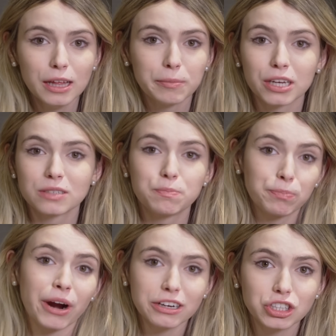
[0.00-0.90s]
because
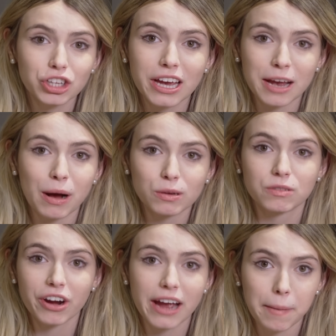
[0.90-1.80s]
prior to the game I was
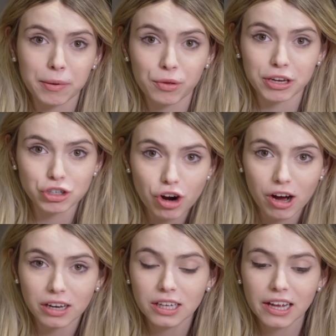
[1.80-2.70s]
very happy with the draw,